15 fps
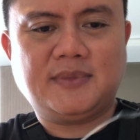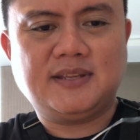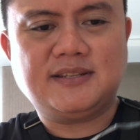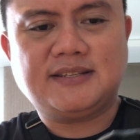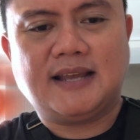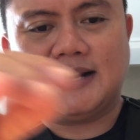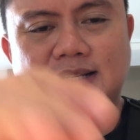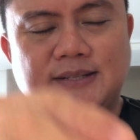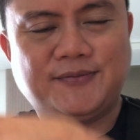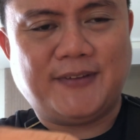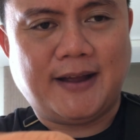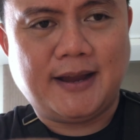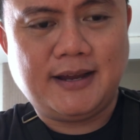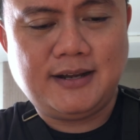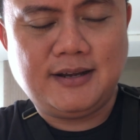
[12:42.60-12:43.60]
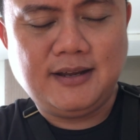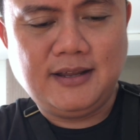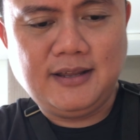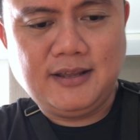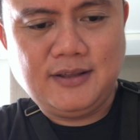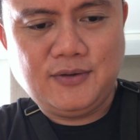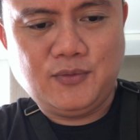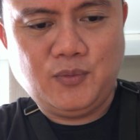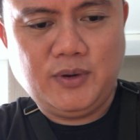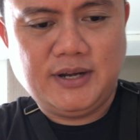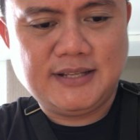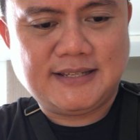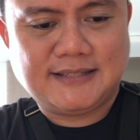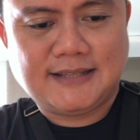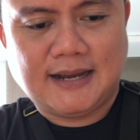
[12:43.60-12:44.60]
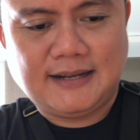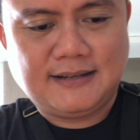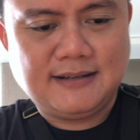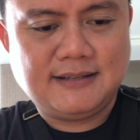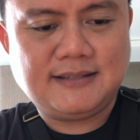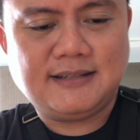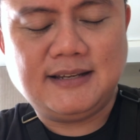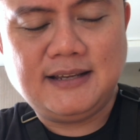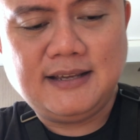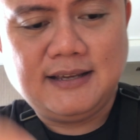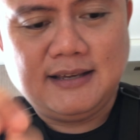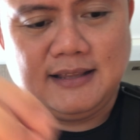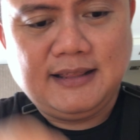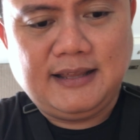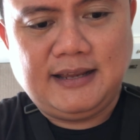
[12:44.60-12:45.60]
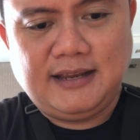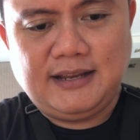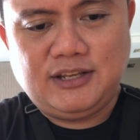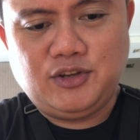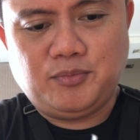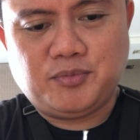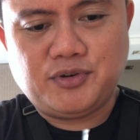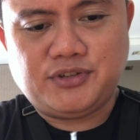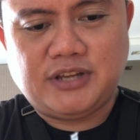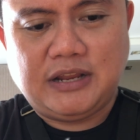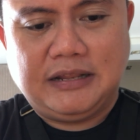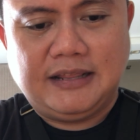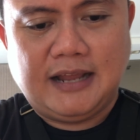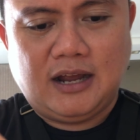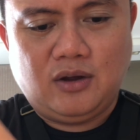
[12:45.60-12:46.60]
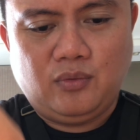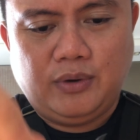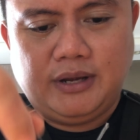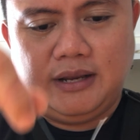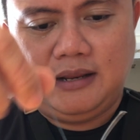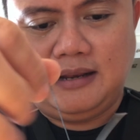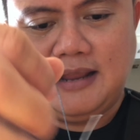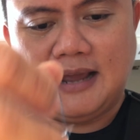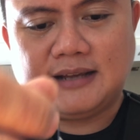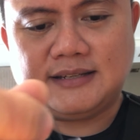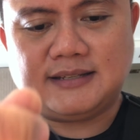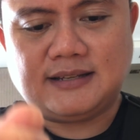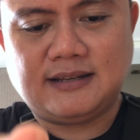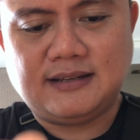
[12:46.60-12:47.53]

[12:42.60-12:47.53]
satisfied with its tightness, then you proceed now with the next